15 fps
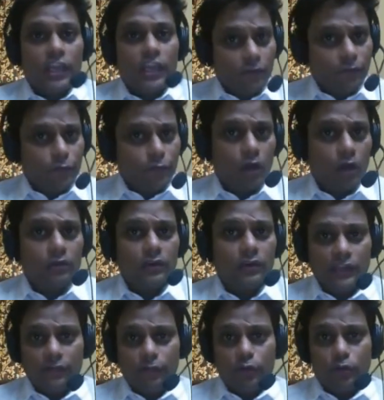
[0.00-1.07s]
If not,
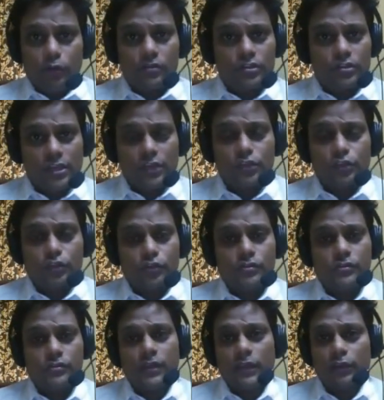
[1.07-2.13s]
leave your
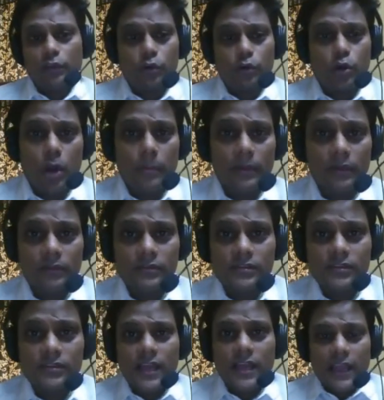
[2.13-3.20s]
suggestions and your
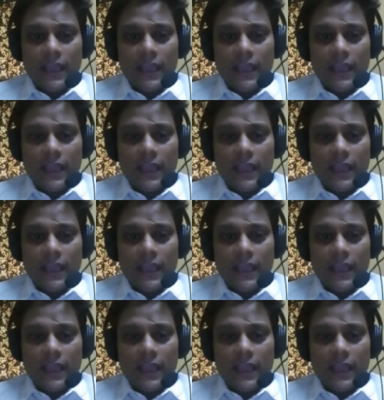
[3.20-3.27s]
comments,